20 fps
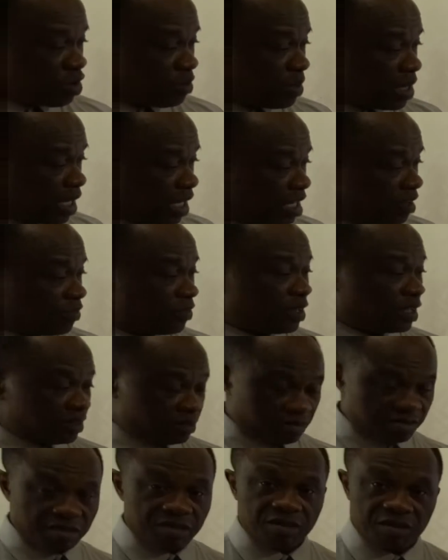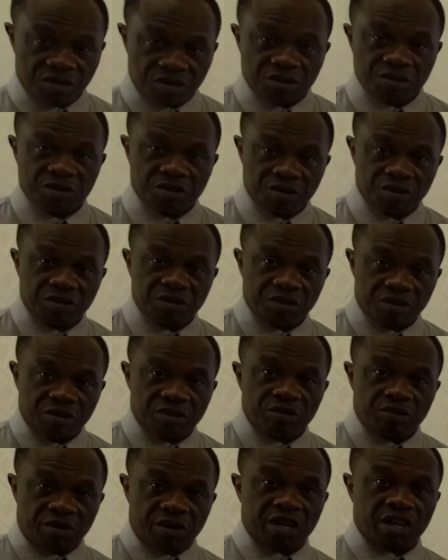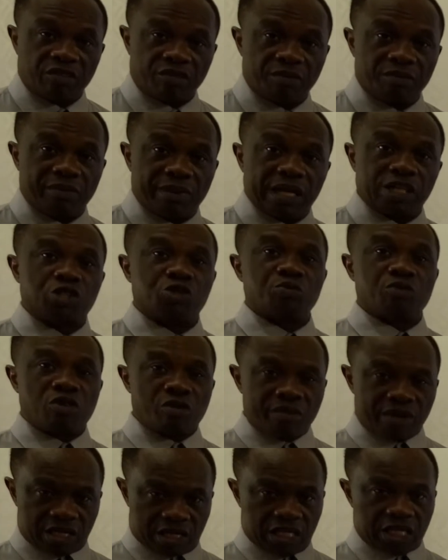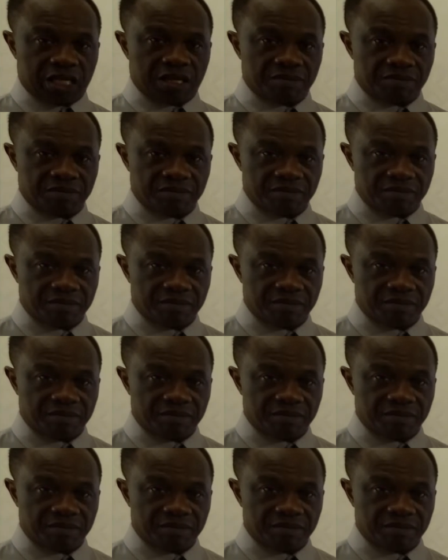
we believe that we have much more money